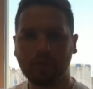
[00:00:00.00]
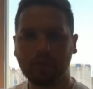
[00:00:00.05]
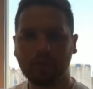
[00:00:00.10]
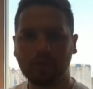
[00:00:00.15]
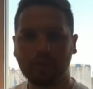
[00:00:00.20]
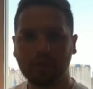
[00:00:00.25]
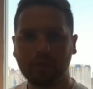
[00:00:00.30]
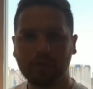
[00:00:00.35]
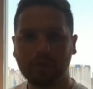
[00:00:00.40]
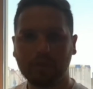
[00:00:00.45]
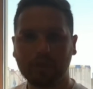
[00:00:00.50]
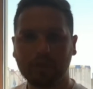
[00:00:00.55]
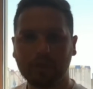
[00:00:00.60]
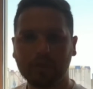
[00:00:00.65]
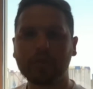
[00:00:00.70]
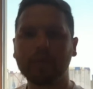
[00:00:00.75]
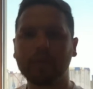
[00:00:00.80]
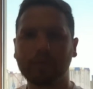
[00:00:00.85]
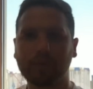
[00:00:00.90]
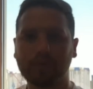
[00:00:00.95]

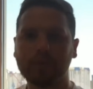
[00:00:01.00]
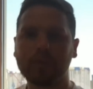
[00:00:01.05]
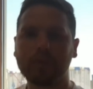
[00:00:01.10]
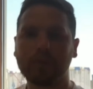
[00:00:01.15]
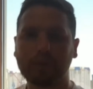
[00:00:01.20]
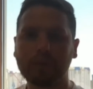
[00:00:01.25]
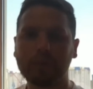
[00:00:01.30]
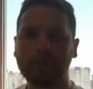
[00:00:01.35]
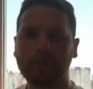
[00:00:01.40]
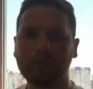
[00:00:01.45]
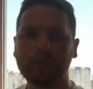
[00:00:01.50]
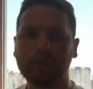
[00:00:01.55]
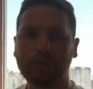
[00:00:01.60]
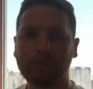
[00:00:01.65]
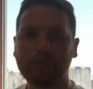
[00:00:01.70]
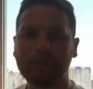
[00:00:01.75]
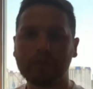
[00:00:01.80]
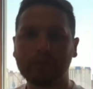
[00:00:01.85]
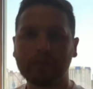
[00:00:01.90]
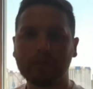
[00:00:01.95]

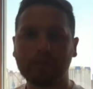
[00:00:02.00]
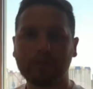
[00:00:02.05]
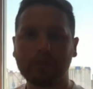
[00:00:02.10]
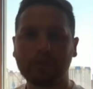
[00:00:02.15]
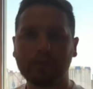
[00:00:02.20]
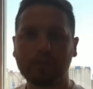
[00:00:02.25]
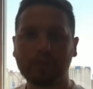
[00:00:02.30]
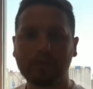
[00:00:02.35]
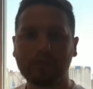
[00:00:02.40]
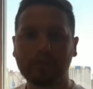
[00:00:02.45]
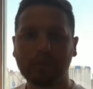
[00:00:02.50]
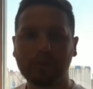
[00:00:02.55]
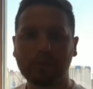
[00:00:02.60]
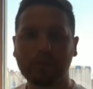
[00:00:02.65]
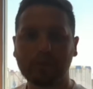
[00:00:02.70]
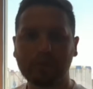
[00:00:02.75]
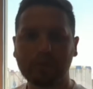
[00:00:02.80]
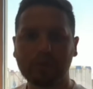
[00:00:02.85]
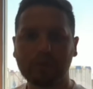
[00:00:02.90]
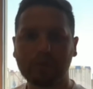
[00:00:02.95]

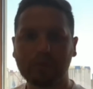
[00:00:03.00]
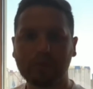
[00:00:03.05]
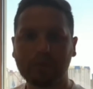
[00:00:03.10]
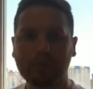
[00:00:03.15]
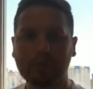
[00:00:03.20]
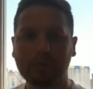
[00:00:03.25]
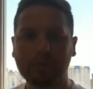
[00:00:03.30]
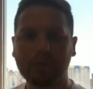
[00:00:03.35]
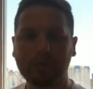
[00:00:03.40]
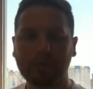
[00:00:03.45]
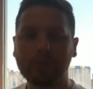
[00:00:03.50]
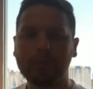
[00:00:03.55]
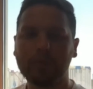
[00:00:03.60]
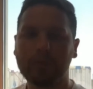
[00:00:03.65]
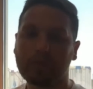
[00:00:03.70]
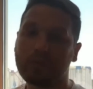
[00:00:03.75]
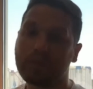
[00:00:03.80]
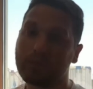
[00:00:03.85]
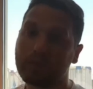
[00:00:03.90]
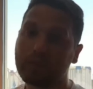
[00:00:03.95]

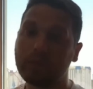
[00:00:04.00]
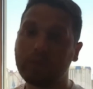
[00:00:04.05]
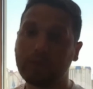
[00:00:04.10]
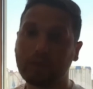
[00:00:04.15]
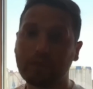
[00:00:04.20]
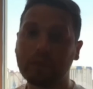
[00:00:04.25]
This person isn't speaking.